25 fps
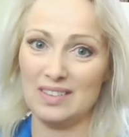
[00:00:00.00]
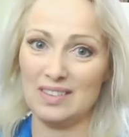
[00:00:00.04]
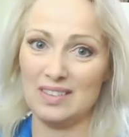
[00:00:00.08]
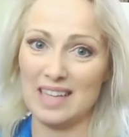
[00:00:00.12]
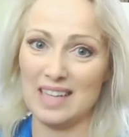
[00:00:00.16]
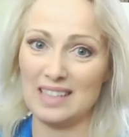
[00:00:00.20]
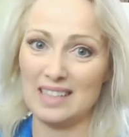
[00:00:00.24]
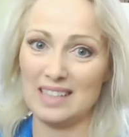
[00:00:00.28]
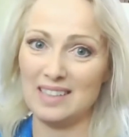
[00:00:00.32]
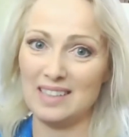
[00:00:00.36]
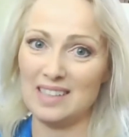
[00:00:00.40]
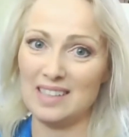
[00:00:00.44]

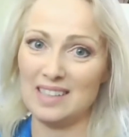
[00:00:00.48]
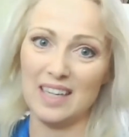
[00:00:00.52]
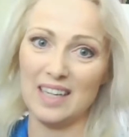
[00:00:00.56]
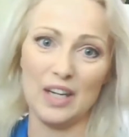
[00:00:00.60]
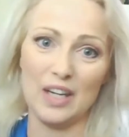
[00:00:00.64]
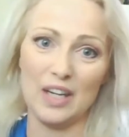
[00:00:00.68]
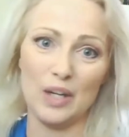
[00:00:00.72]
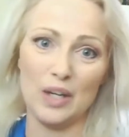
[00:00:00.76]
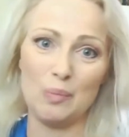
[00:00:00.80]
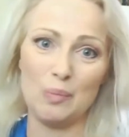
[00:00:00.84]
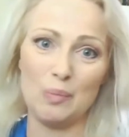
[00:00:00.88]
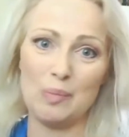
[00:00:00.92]
That's
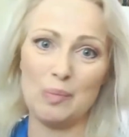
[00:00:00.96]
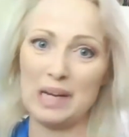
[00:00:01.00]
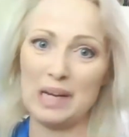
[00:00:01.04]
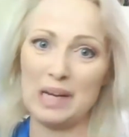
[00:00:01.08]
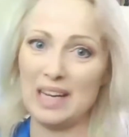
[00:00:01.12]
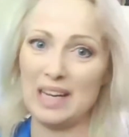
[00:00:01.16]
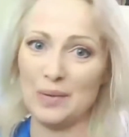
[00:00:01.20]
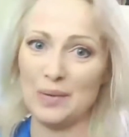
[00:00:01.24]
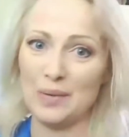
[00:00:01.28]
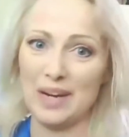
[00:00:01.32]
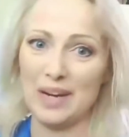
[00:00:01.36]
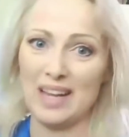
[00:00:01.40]
ego. But
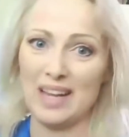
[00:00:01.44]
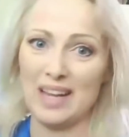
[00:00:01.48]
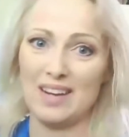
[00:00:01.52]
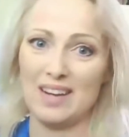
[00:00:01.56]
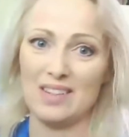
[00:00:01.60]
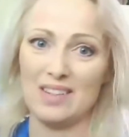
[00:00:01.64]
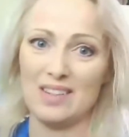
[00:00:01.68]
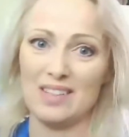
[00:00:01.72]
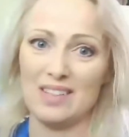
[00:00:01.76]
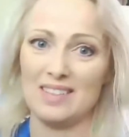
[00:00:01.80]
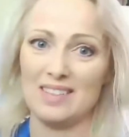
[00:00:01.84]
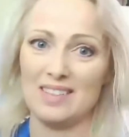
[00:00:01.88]
anyway,
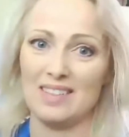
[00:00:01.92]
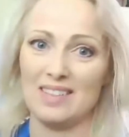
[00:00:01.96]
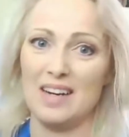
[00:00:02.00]
there's